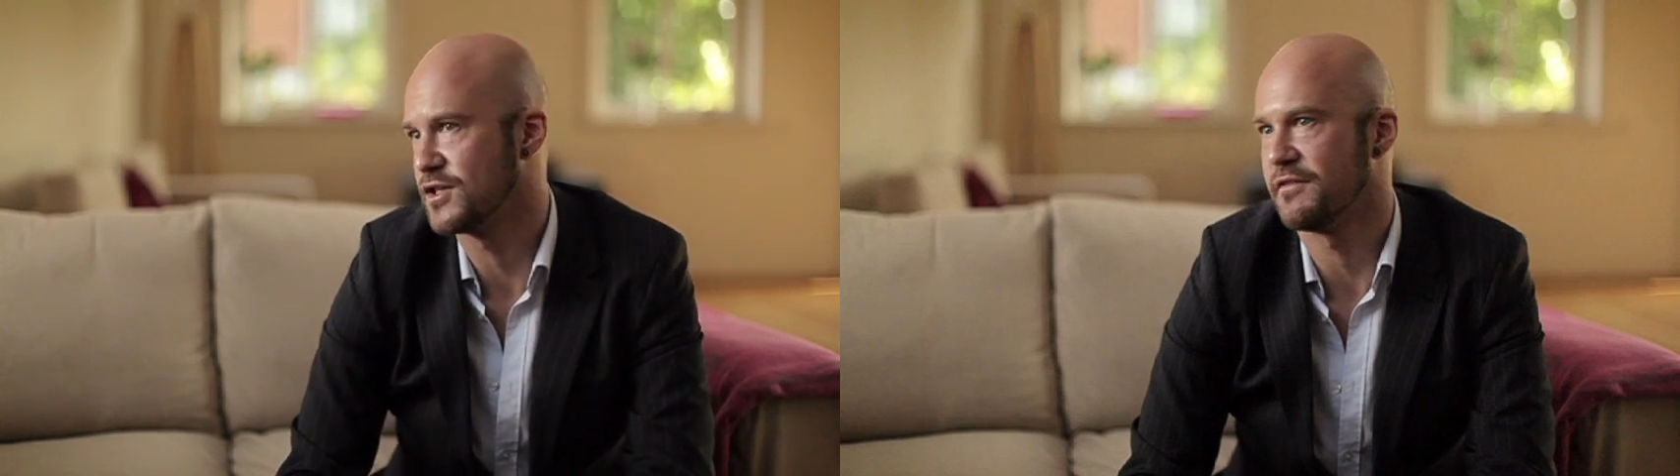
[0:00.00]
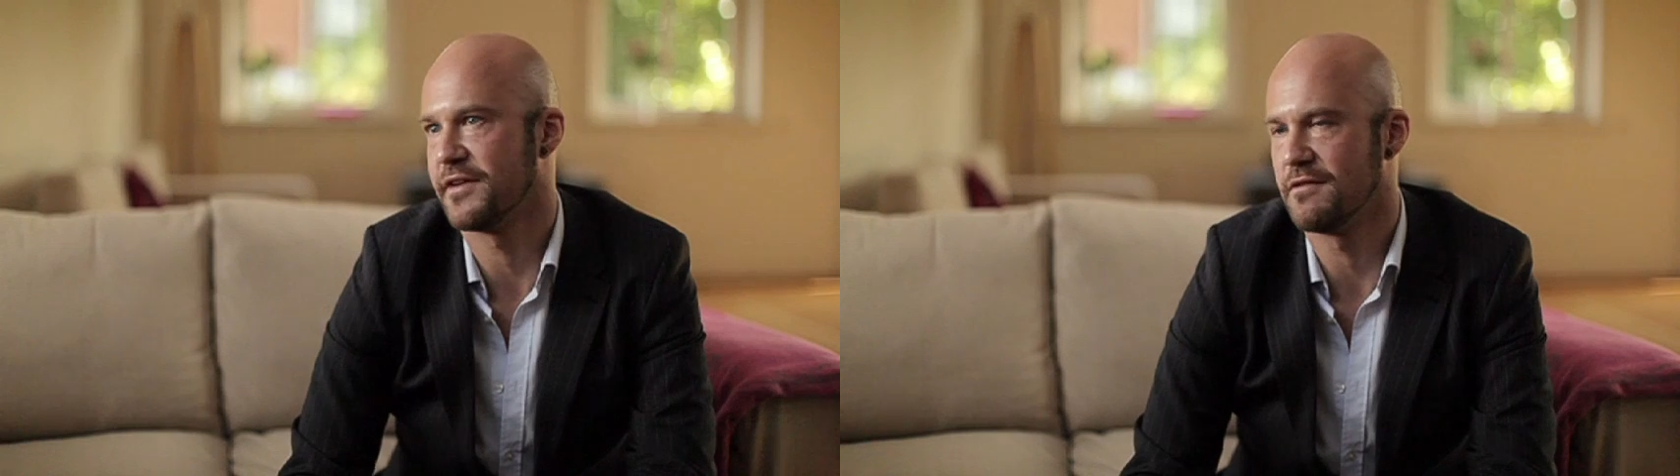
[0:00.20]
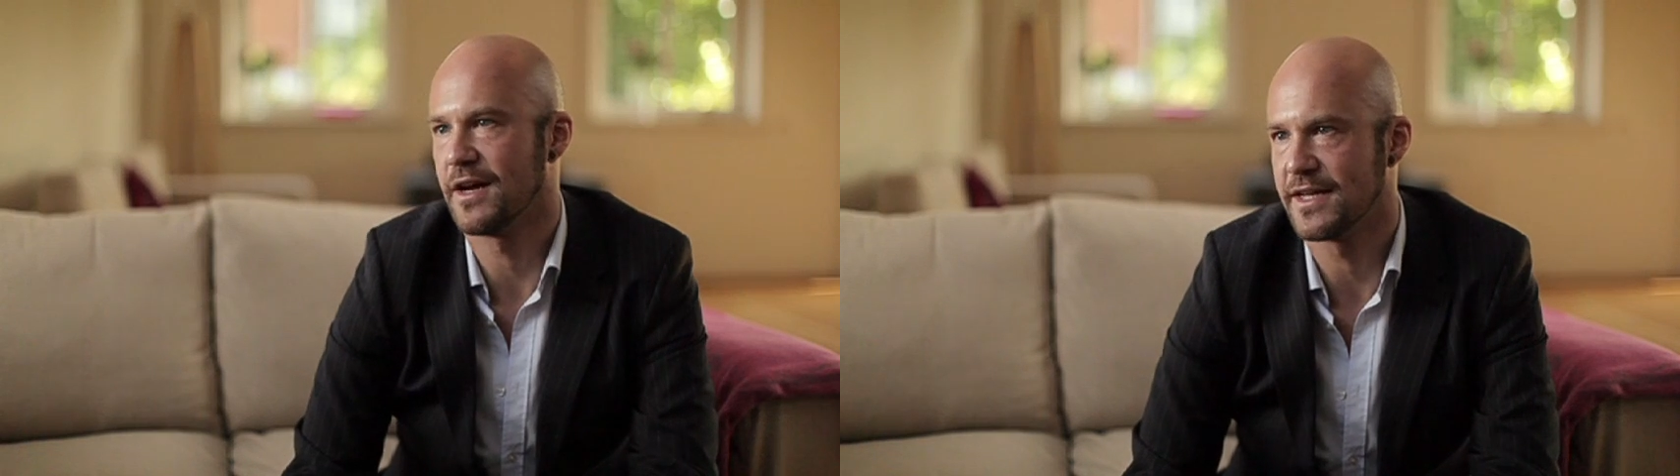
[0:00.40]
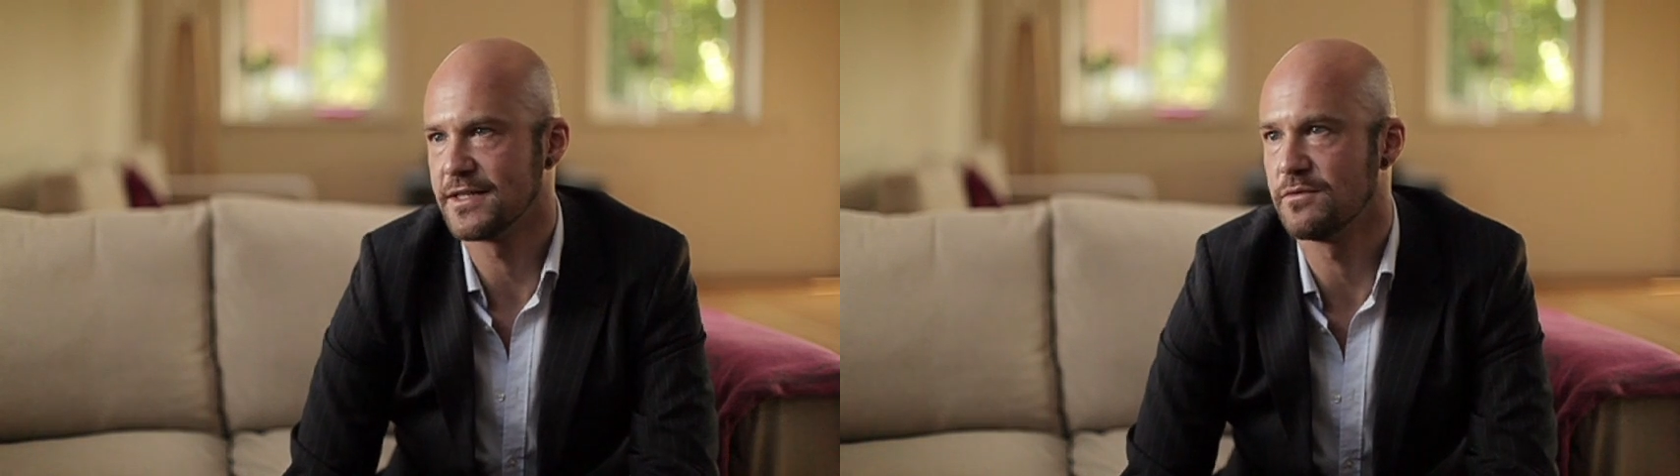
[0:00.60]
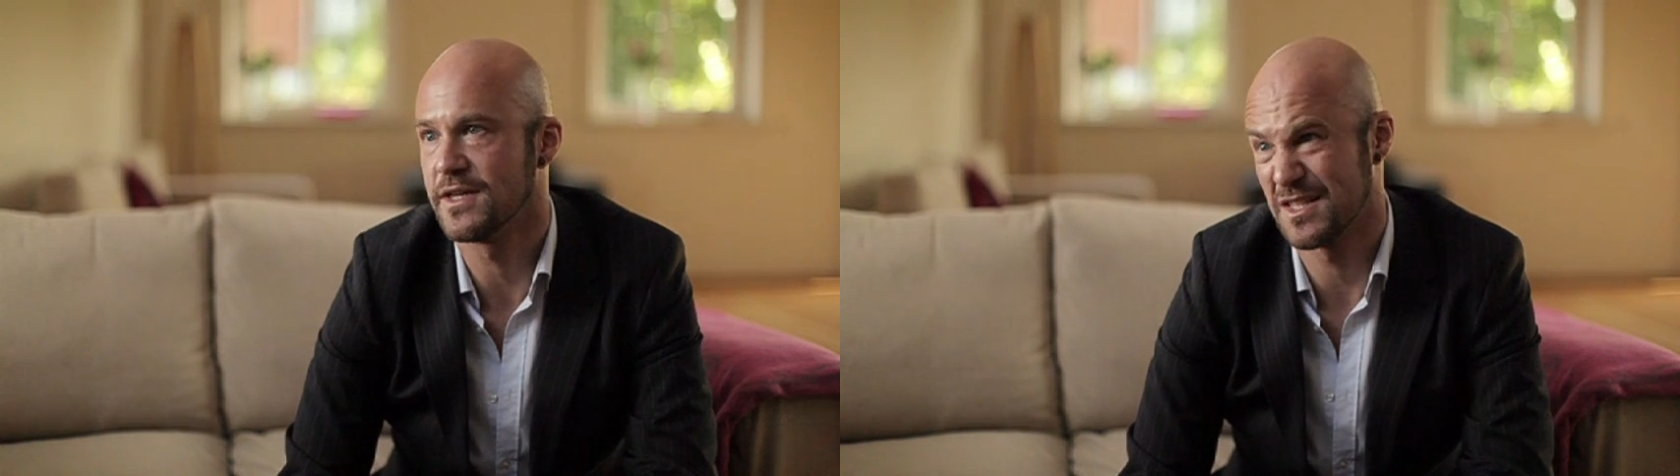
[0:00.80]

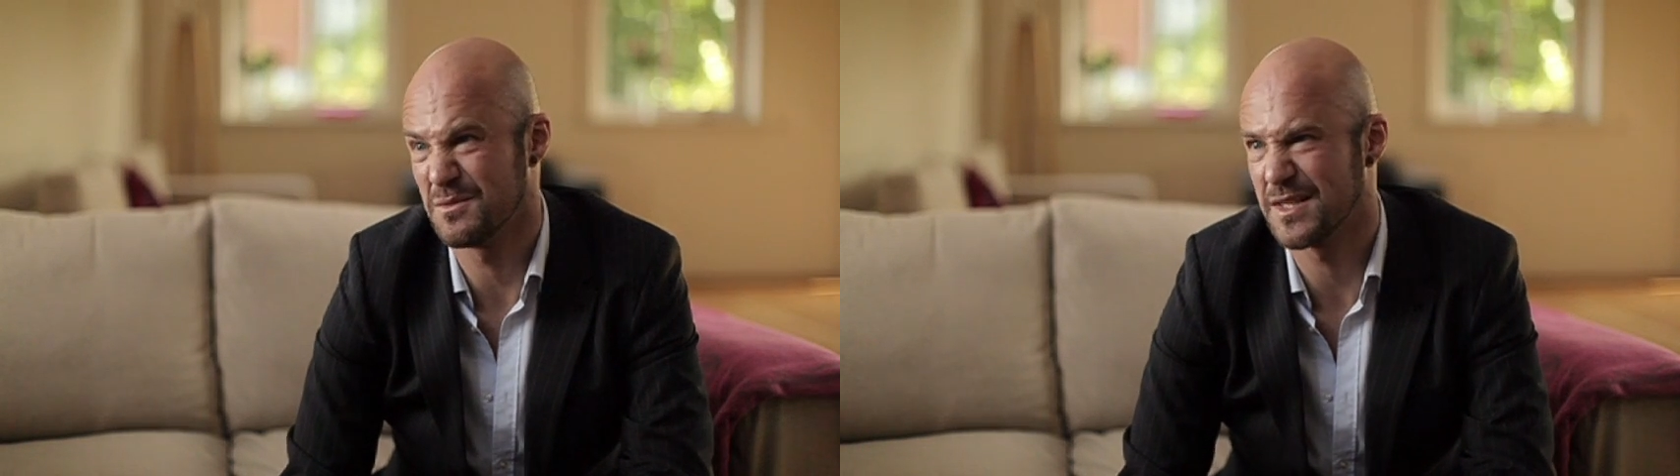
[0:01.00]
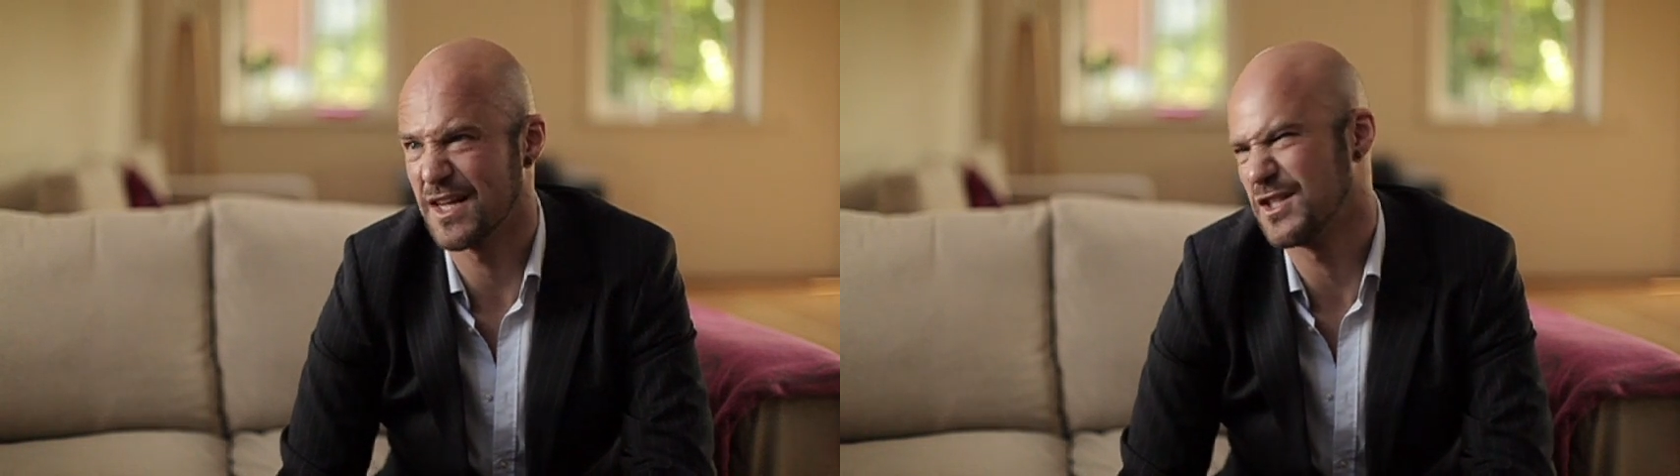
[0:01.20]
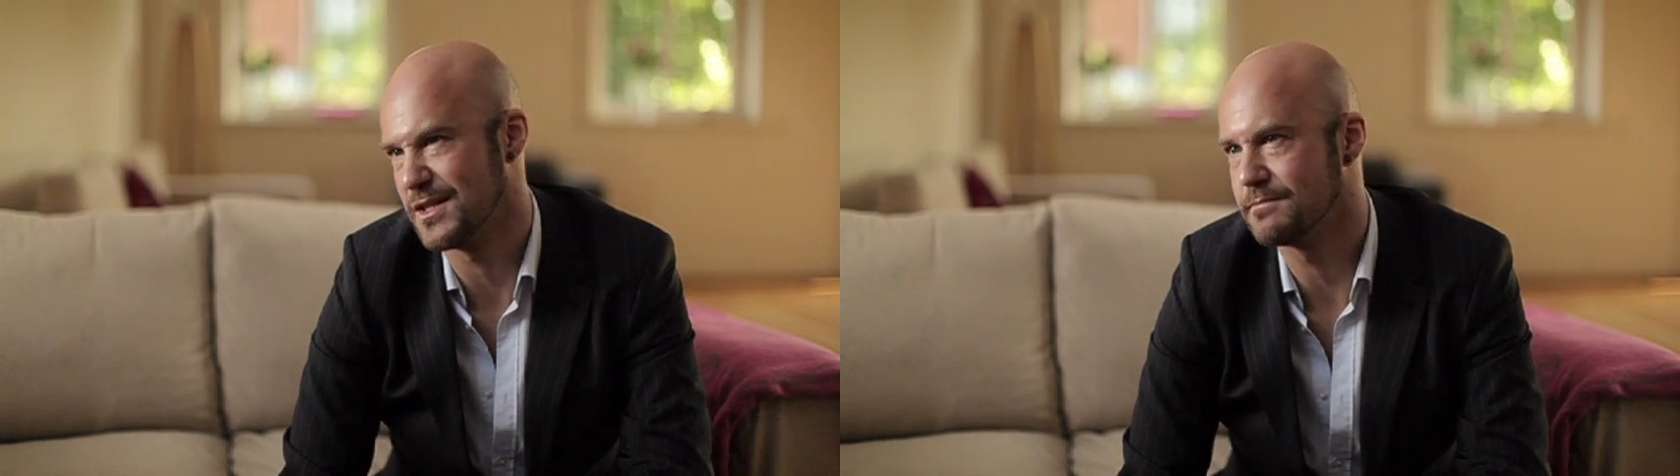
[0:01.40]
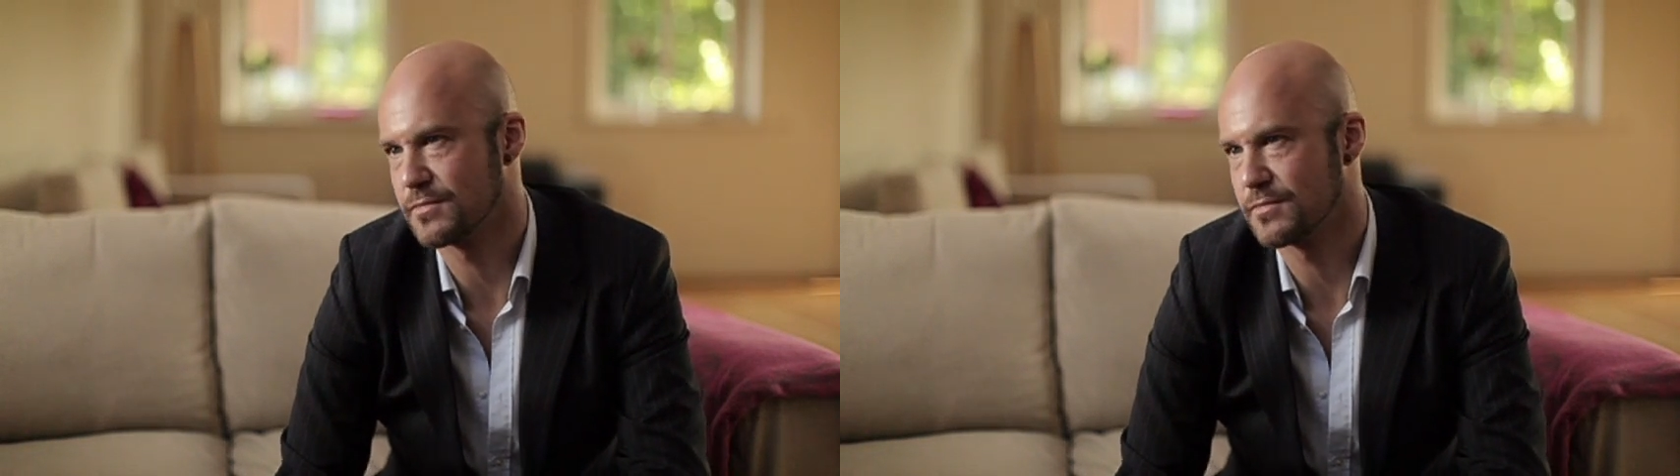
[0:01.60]
HIV-related illness that was actually